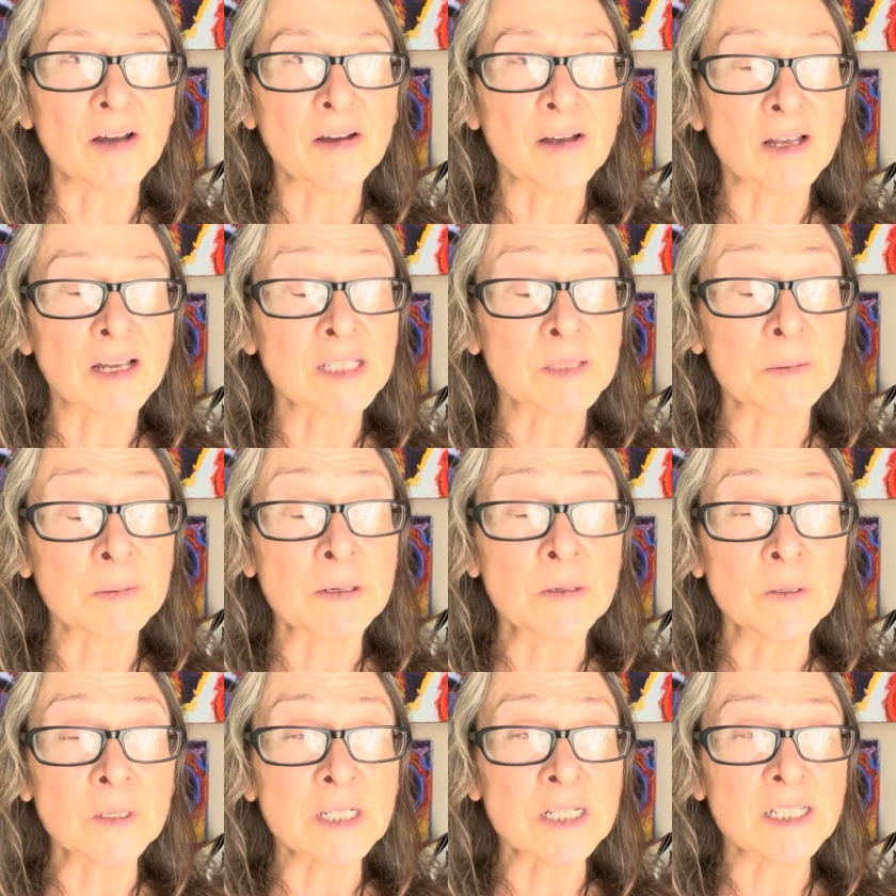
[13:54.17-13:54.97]

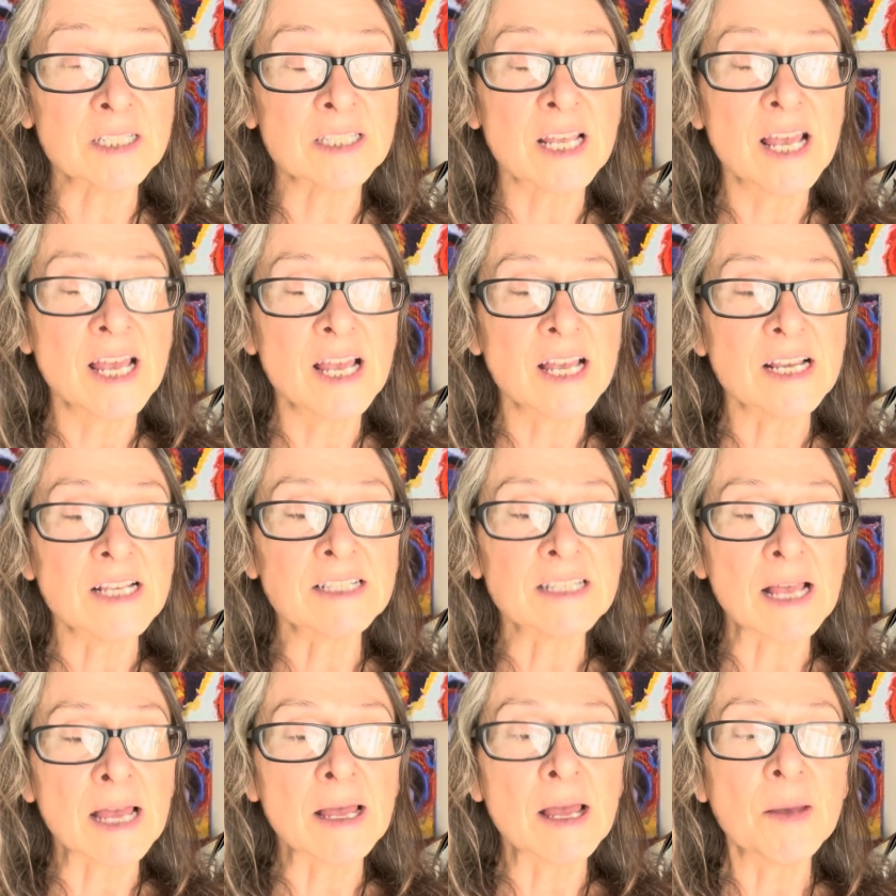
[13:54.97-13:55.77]
Experience is
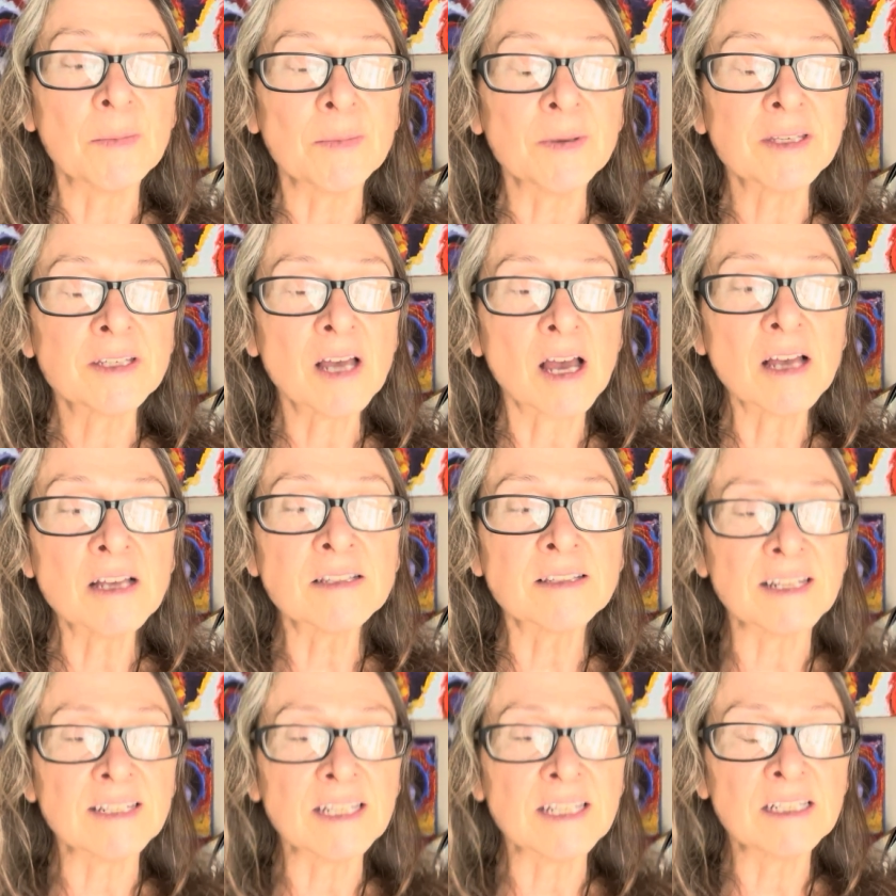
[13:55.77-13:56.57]
that because
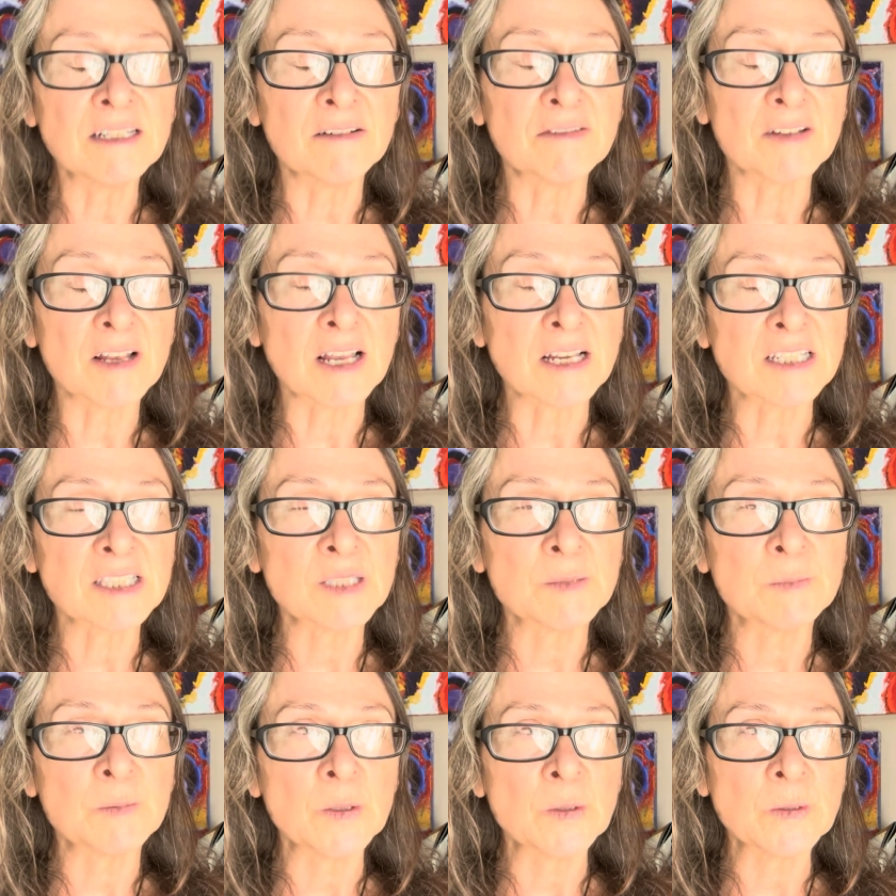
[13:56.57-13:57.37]
they need to
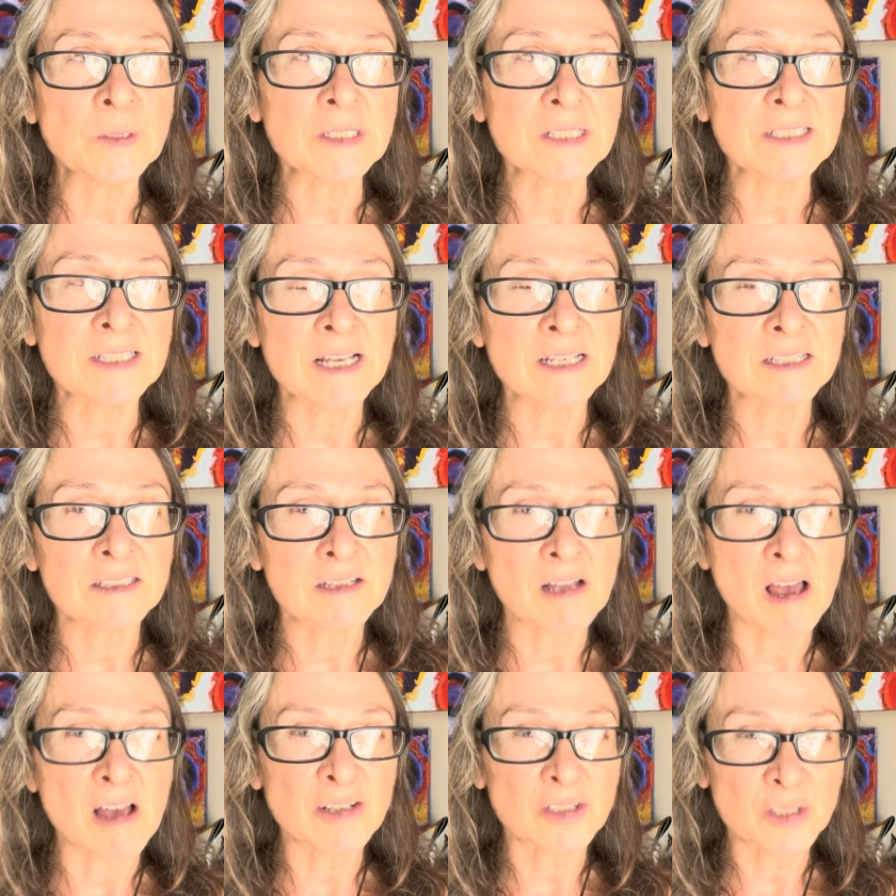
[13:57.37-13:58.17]
experience
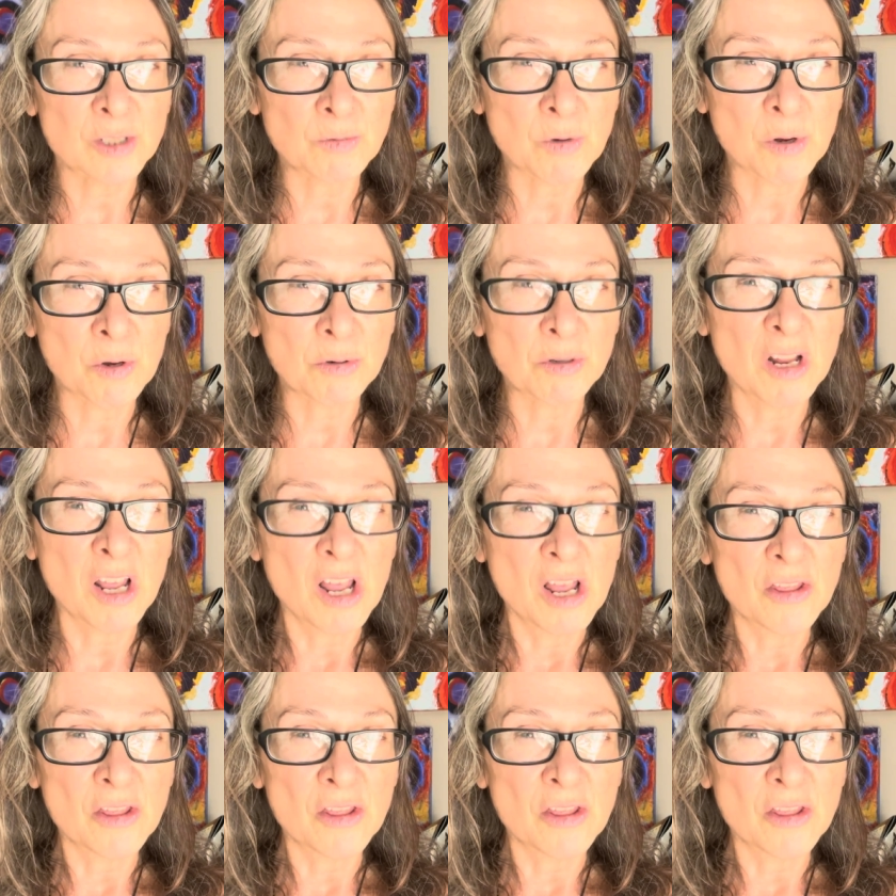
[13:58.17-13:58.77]
testosterone,